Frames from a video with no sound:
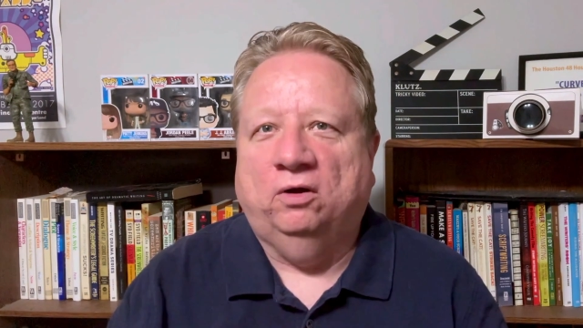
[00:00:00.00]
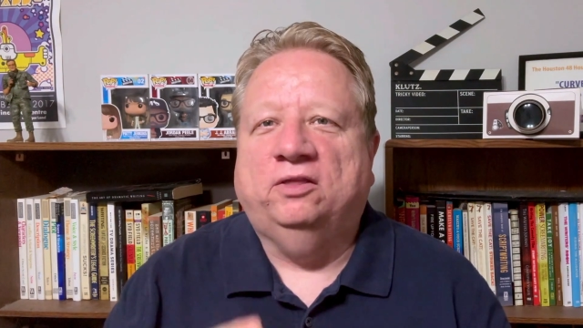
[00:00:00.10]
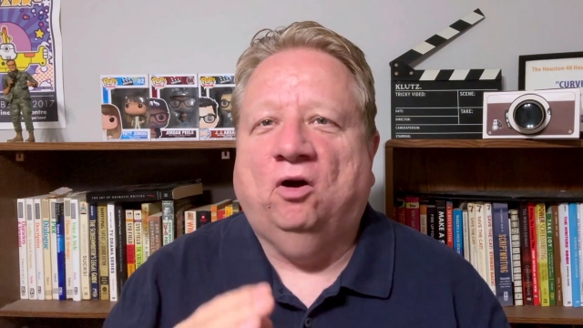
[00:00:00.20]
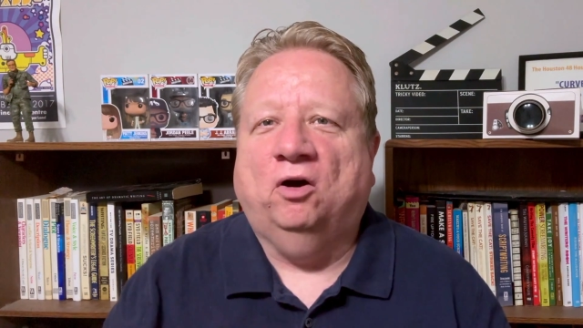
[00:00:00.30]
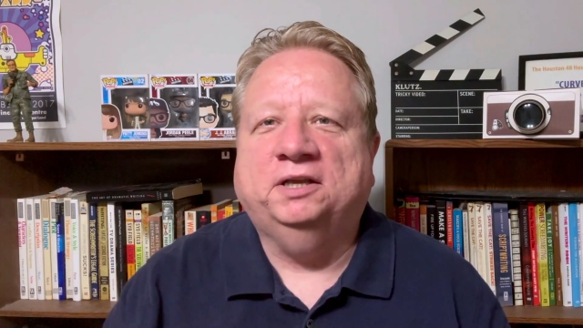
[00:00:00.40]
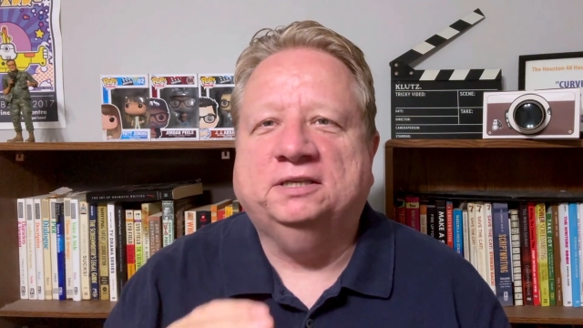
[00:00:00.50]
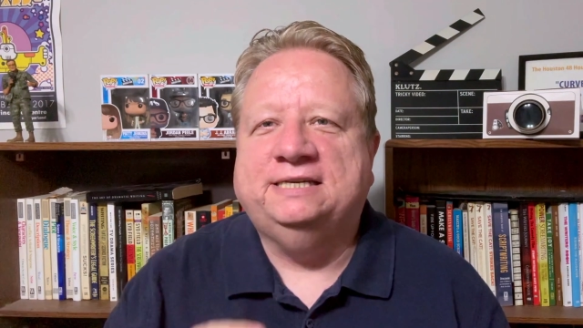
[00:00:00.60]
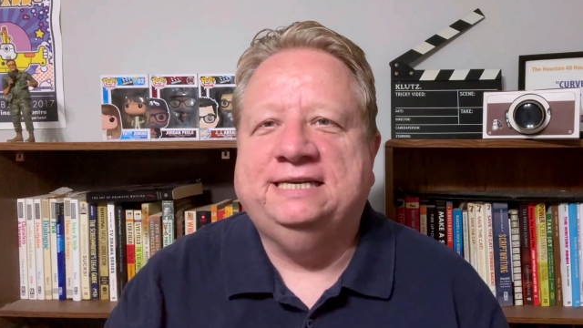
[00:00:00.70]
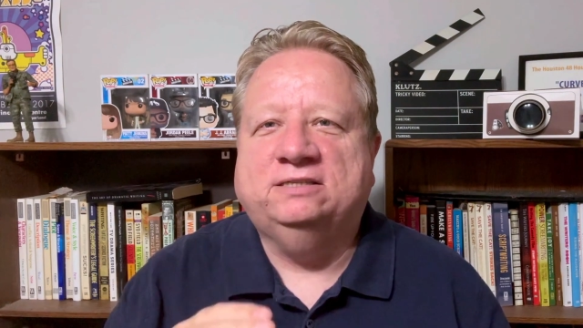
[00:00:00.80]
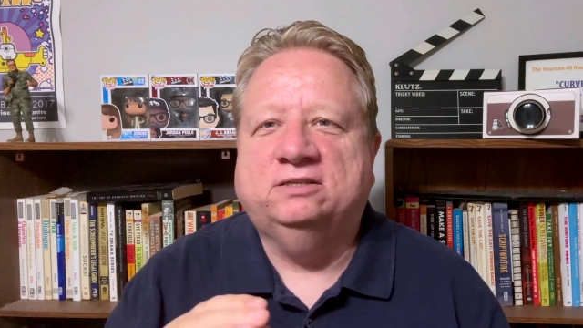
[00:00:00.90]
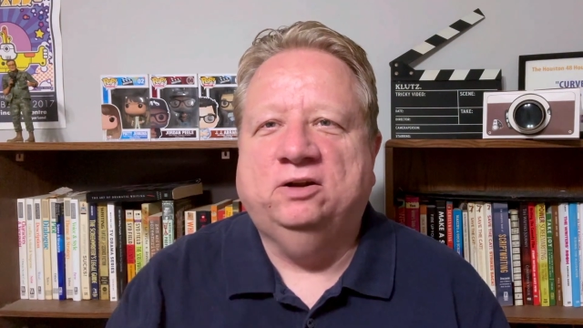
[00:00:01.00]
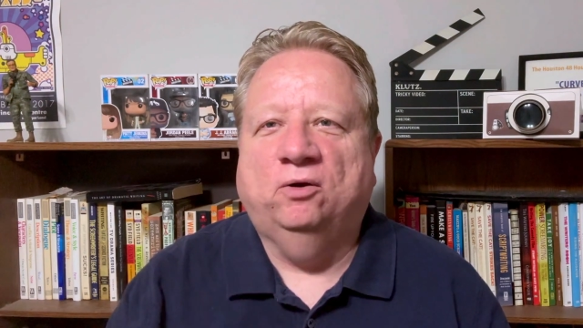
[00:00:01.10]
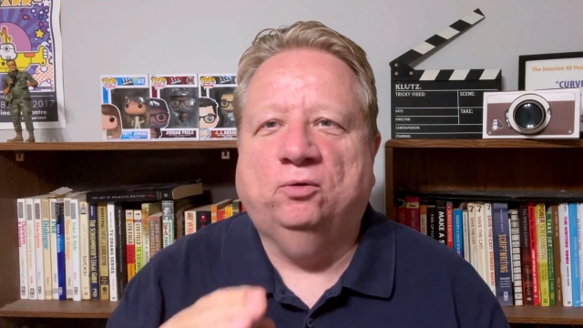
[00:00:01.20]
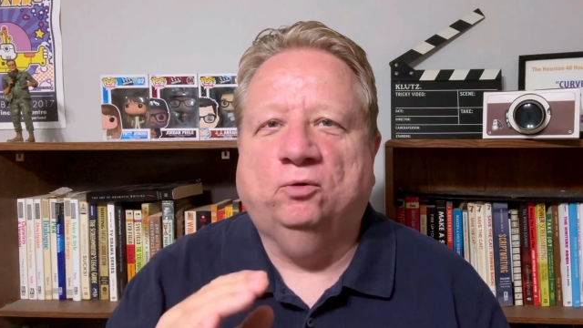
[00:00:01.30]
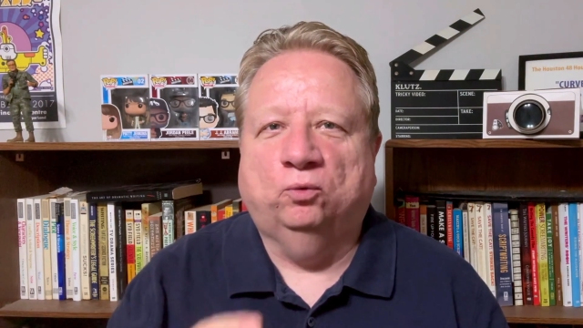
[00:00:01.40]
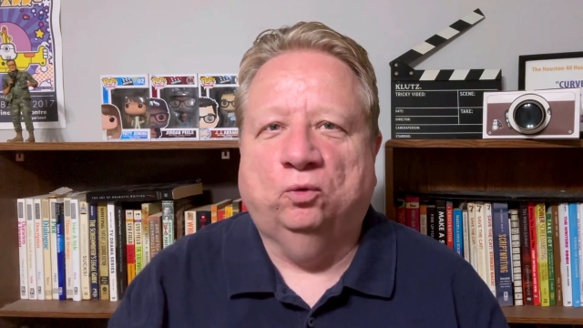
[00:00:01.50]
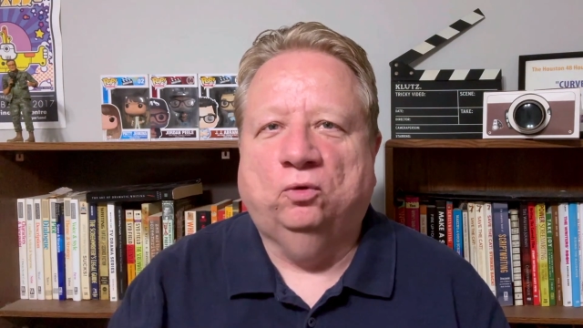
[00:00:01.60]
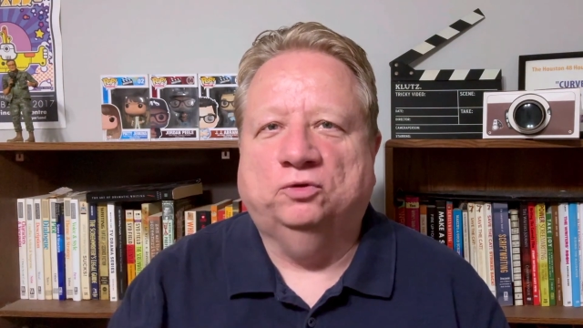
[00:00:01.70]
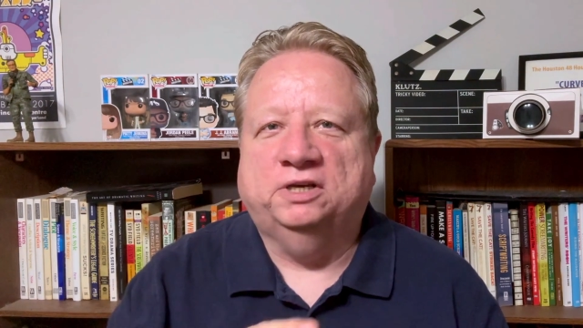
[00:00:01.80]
the audience needs to know the rules